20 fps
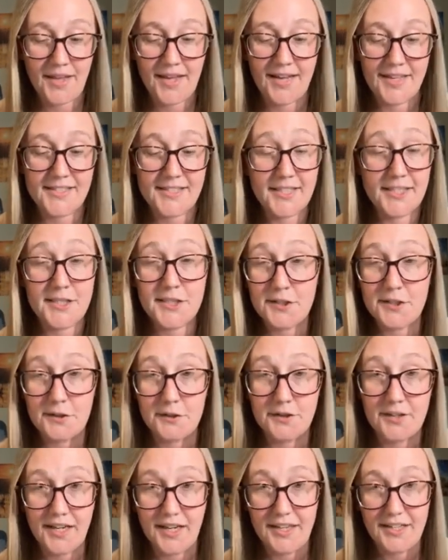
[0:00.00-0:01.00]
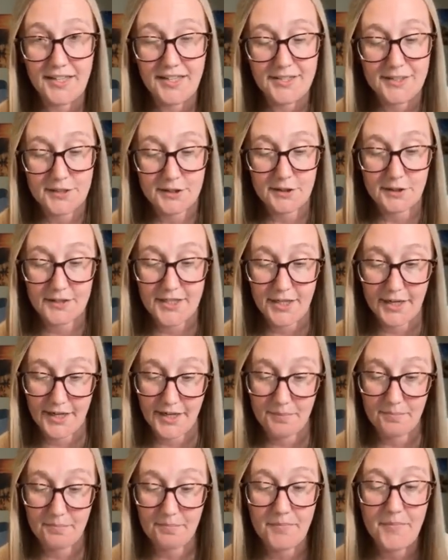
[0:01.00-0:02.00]
at 6:30 Eastern
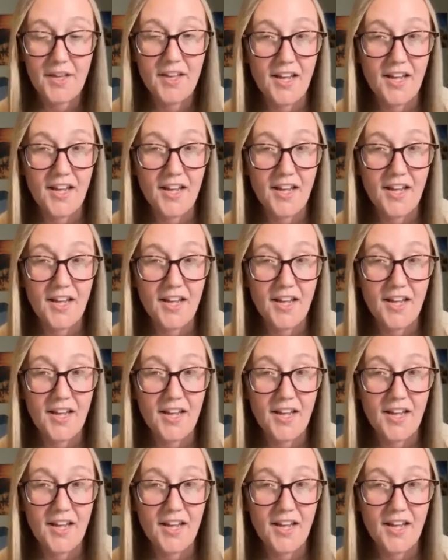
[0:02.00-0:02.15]
Time